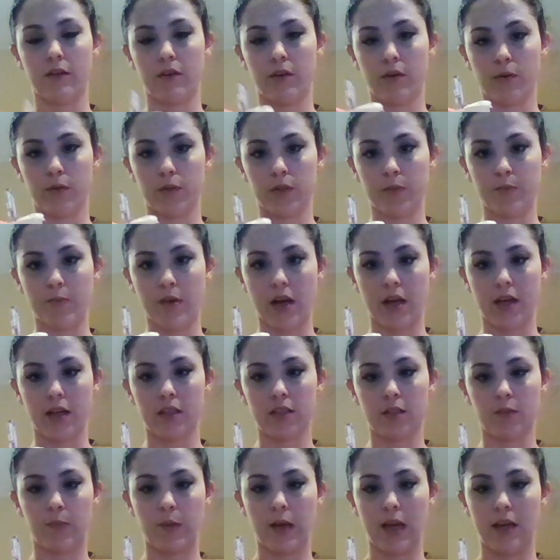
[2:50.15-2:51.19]
You hold it by
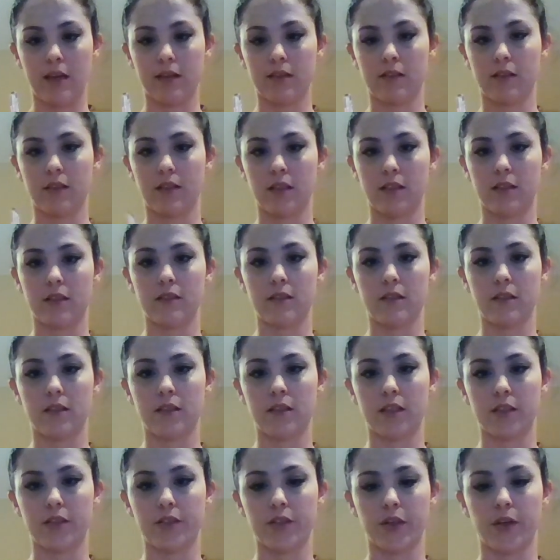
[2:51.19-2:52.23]
its base. This is the
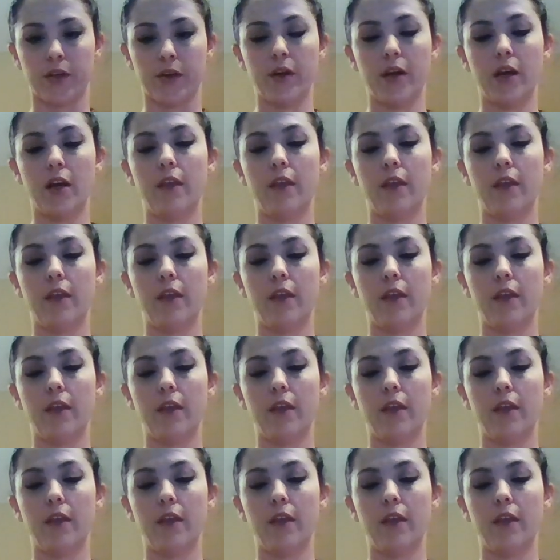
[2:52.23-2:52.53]
sensor.